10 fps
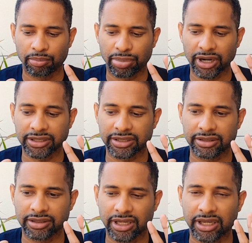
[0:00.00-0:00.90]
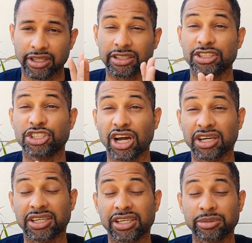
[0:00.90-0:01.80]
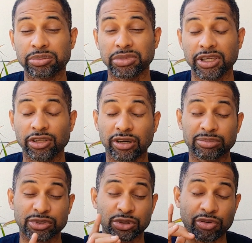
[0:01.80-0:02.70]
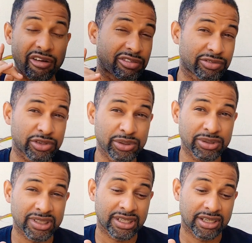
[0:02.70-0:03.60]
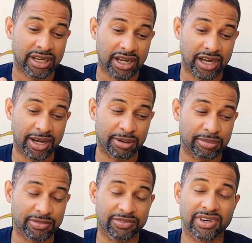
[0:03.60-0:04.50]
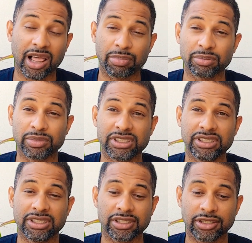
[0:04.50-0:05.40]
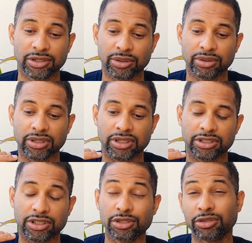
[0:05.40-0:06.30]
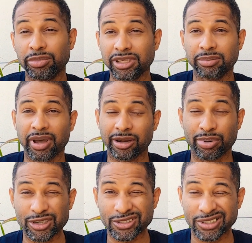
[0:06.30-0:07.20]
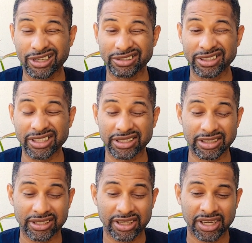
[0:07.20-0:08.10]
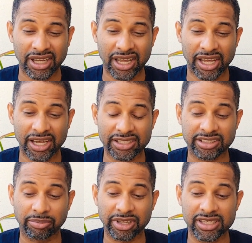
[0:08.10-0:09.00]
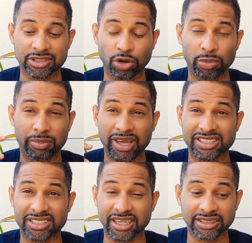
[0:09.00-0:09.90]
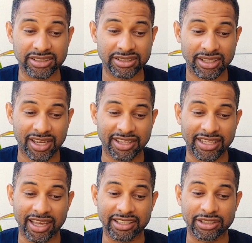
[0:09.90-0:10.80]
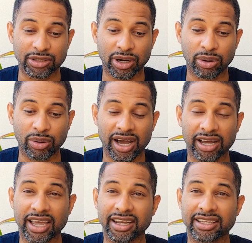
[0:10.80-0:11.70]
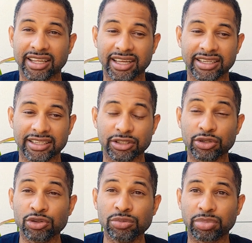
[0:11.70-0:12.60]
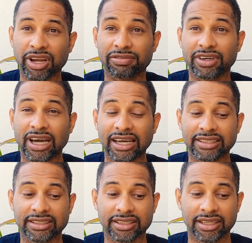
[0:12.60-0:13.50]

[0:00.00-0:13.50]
But Dr. John Kim, you know, I'm so grateful for you for helping me, you know, continue to be a better person and to heal. And something he told me made sense that, you know, I kind of like knew, but I forgot.